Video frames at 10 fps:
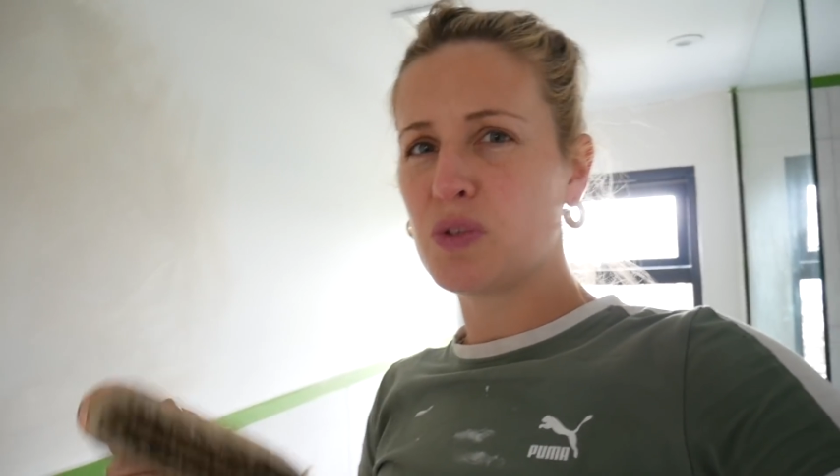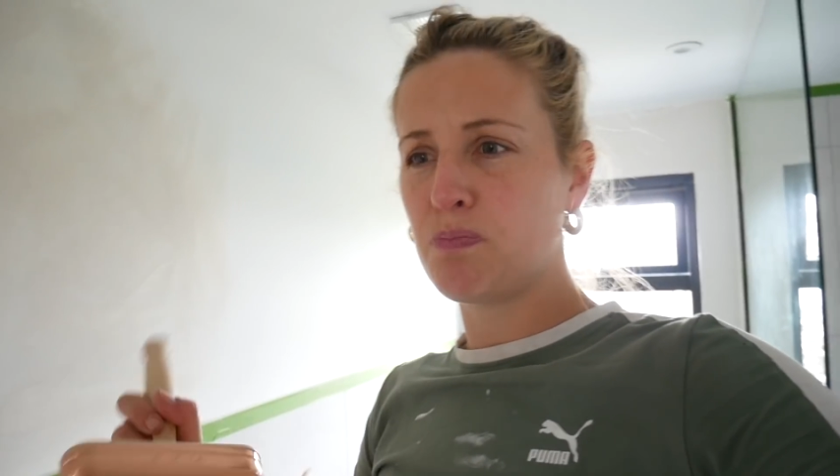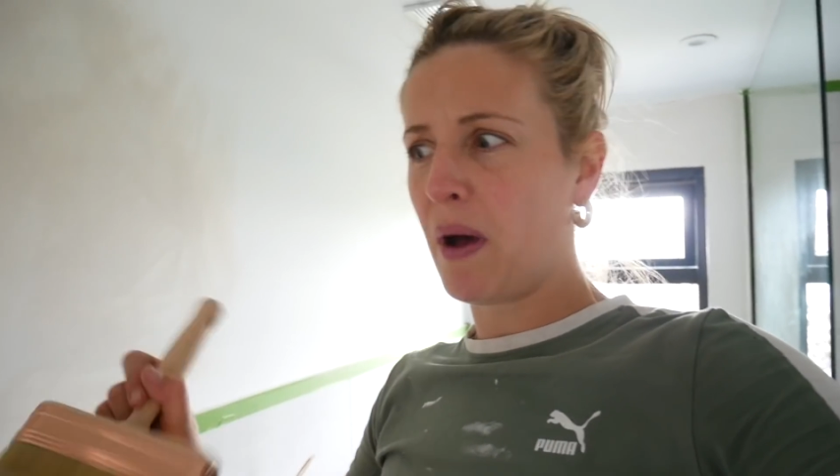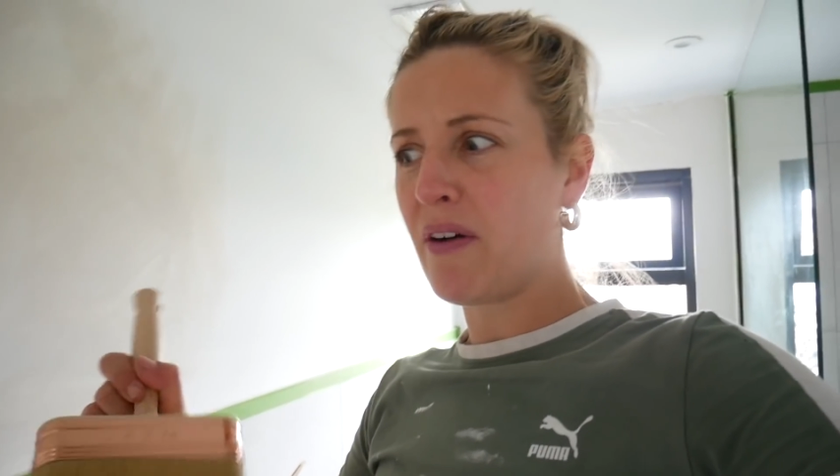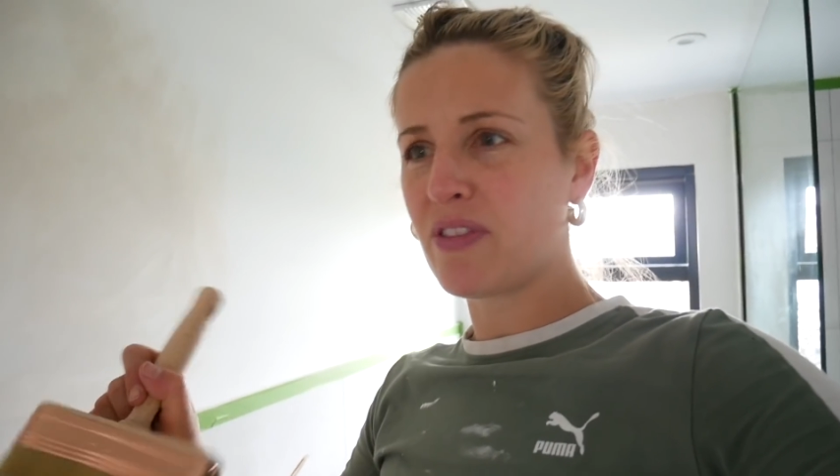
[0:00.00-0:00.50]

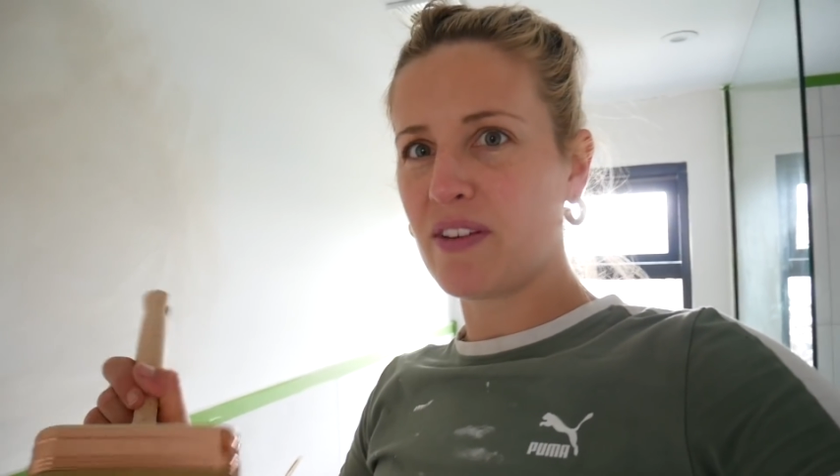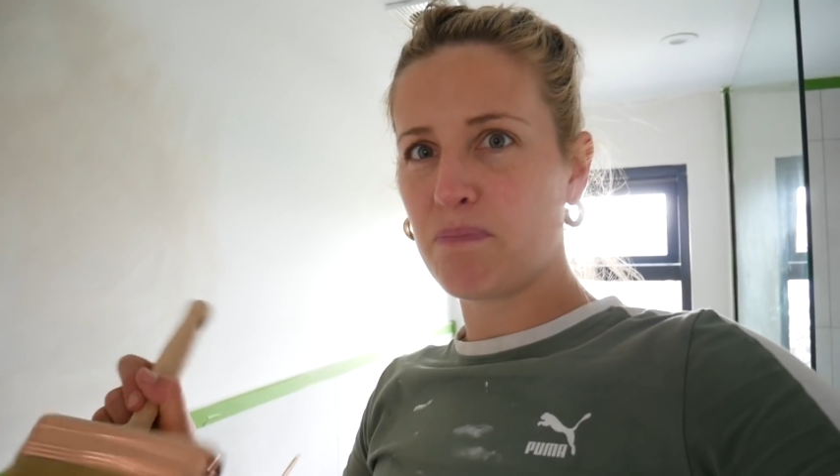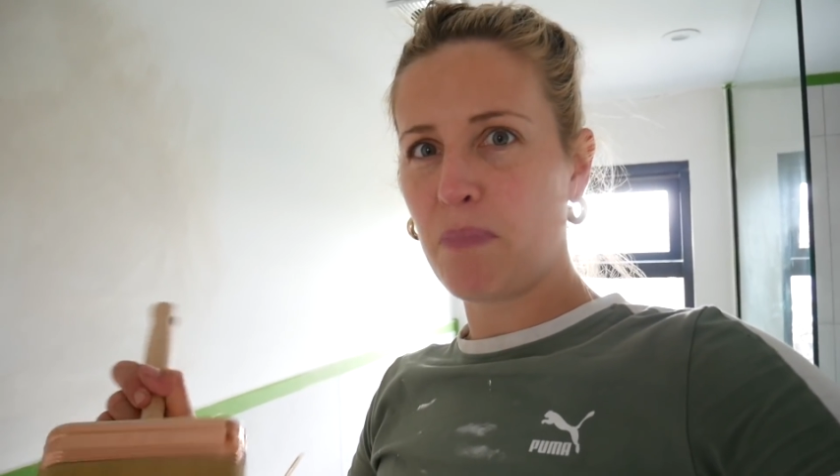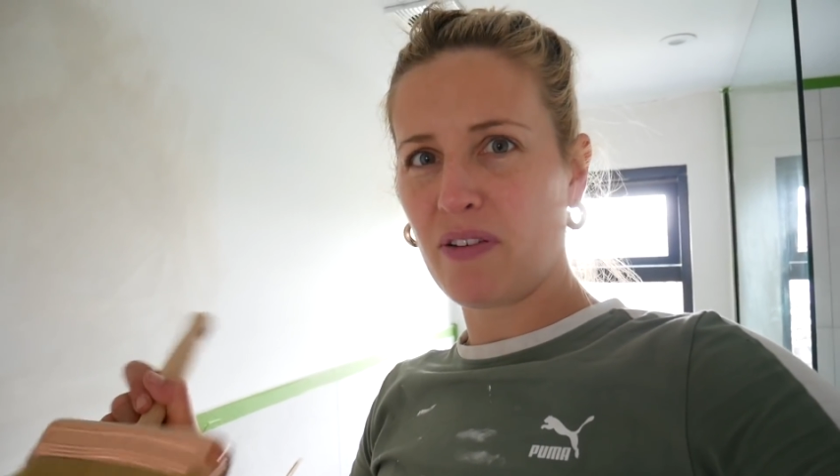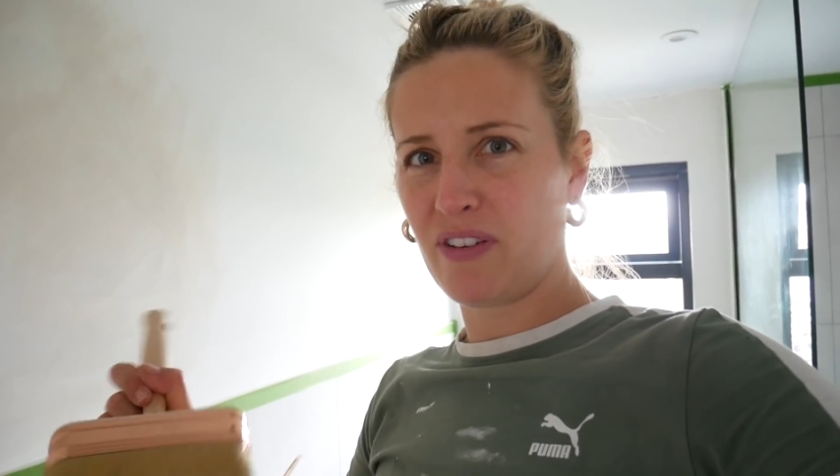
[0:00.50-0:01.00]
buff
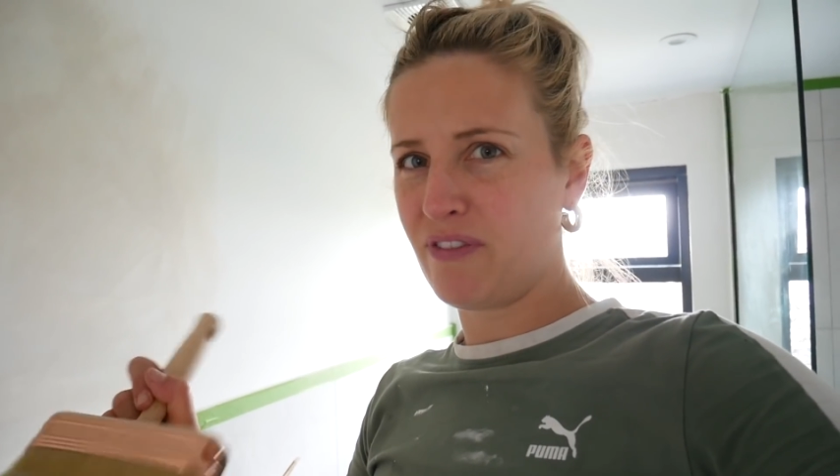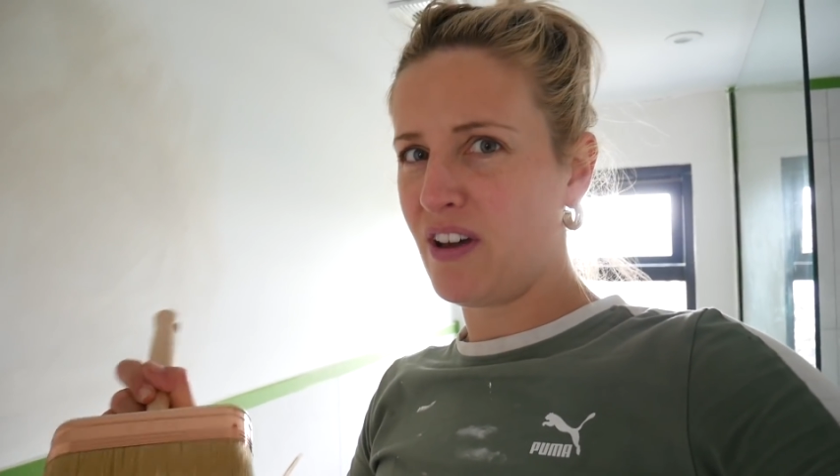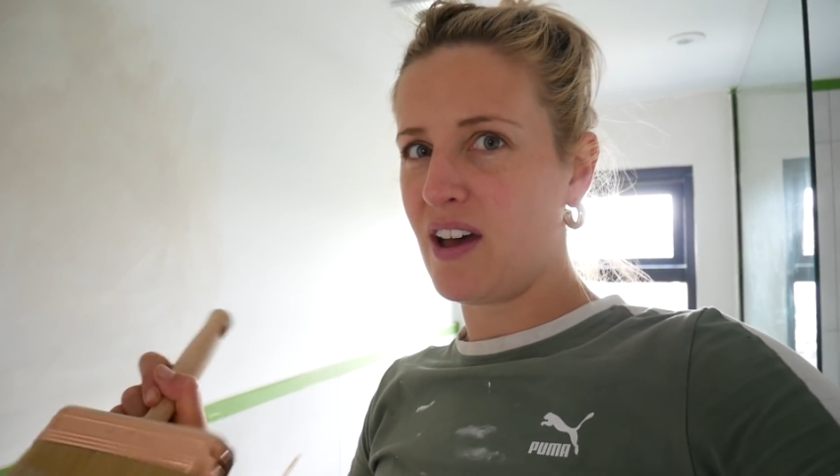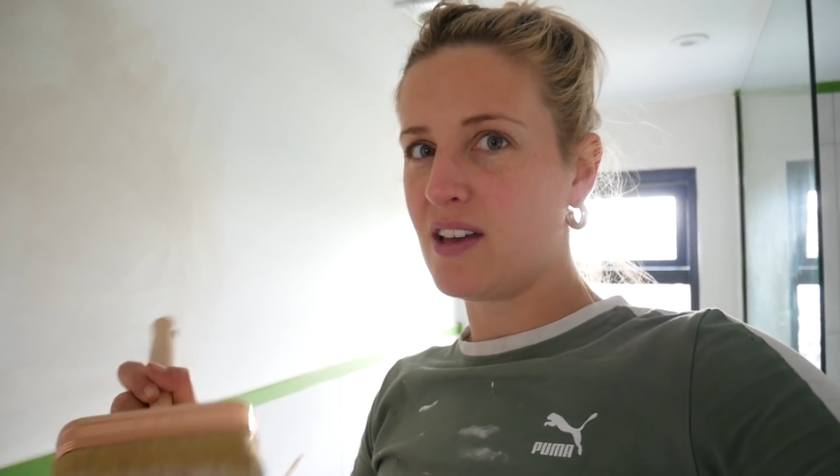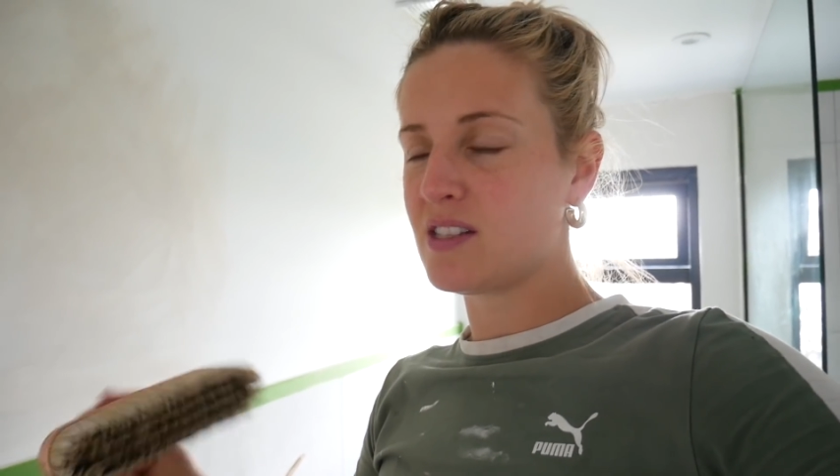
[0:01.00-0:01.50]
it
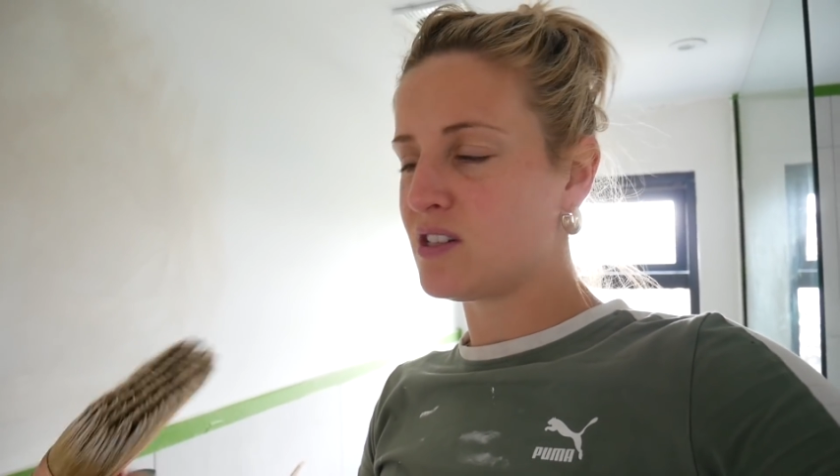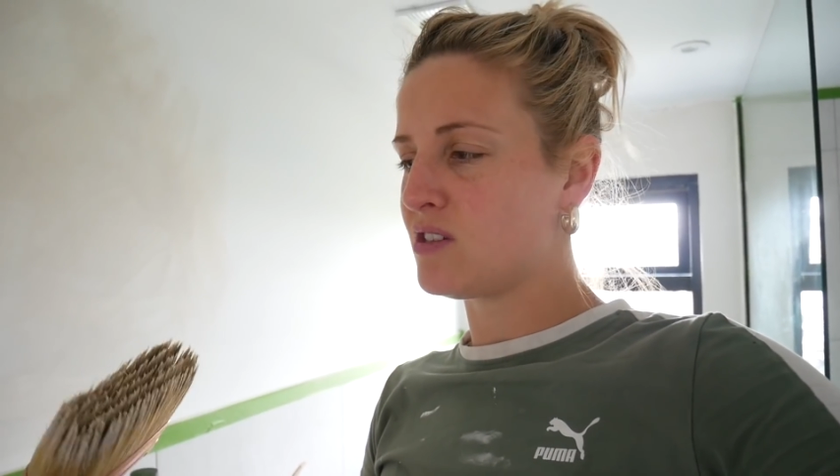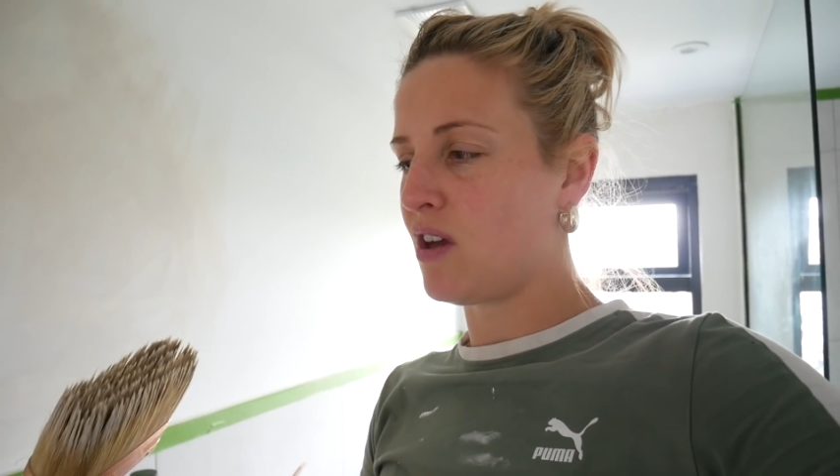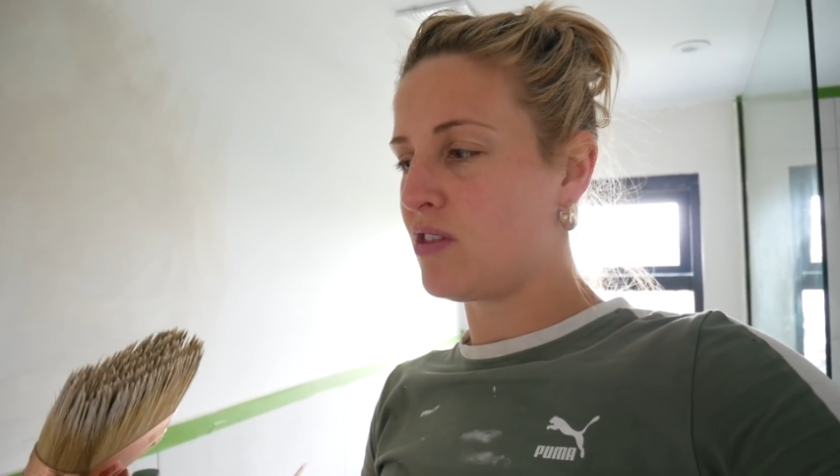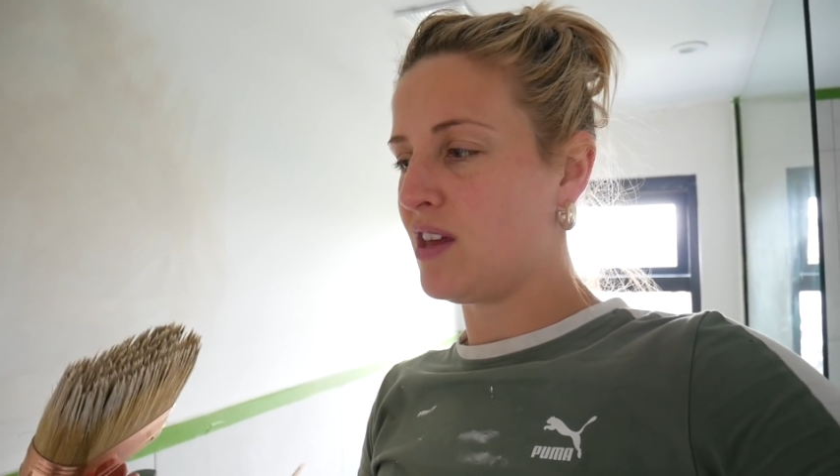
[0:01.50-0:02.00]
first
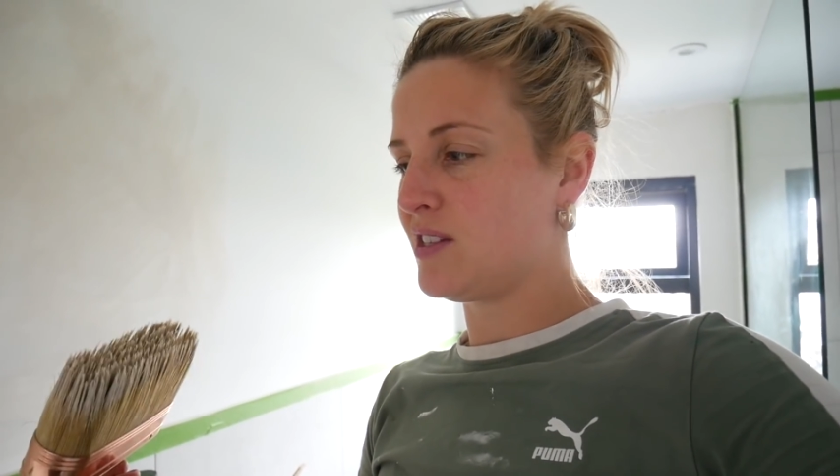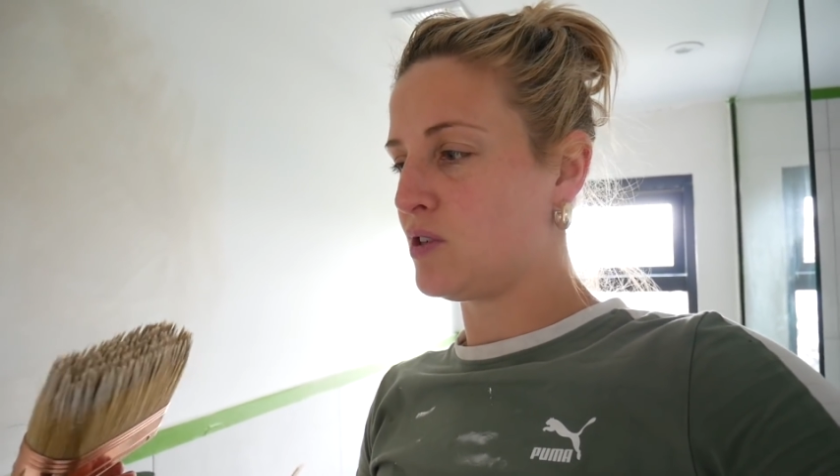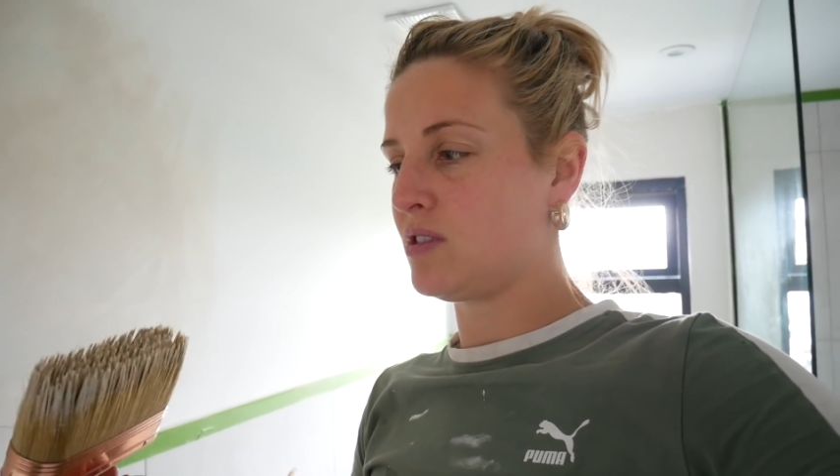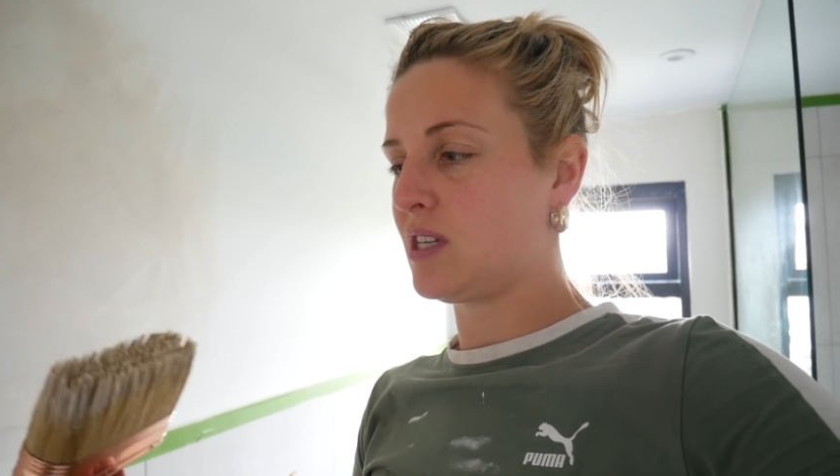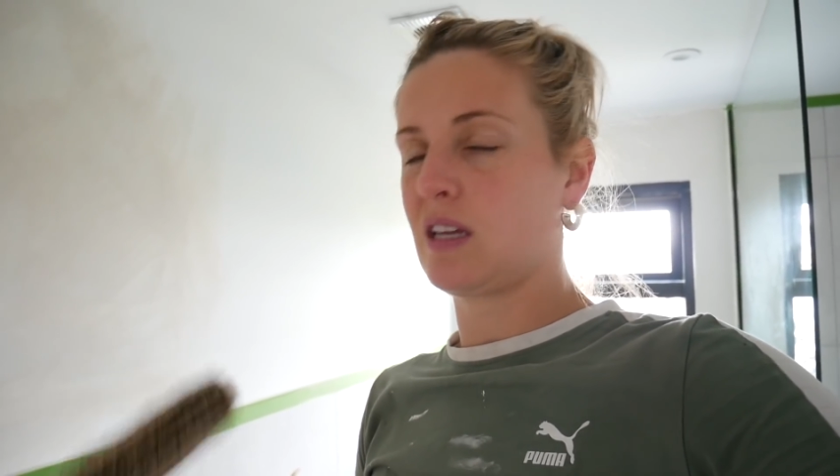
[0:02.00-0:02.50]
so that it's
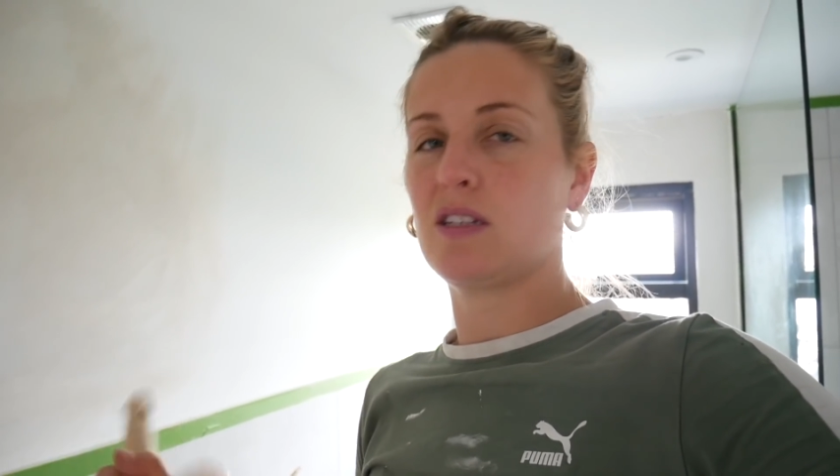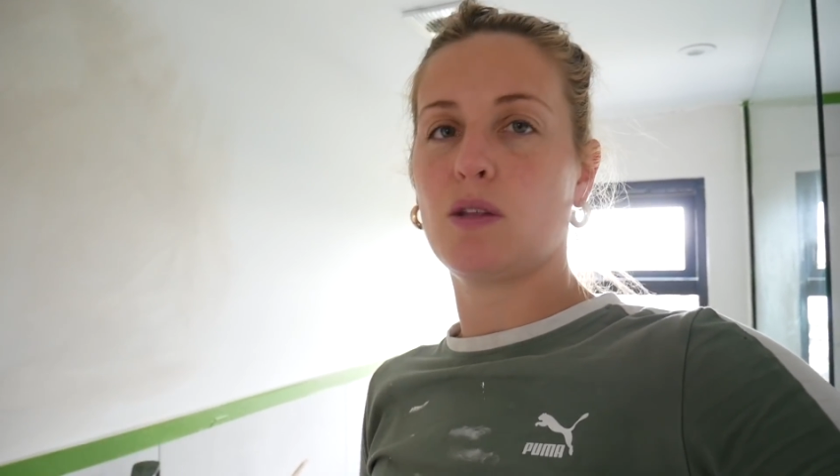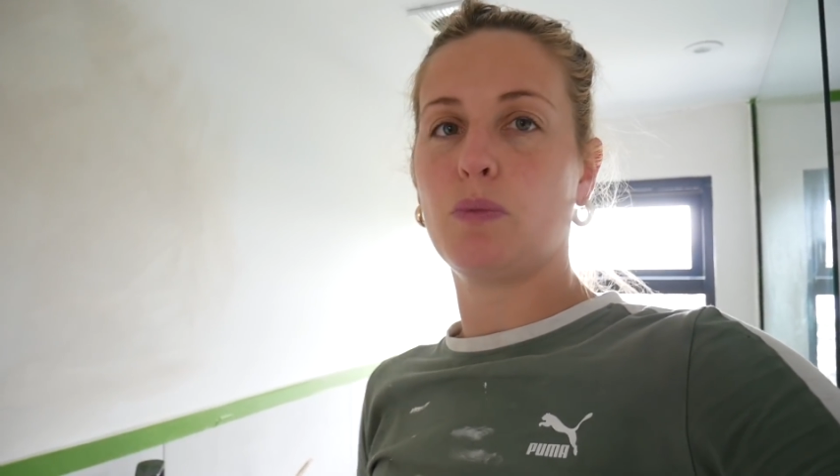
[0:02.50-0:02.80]
not sticking to the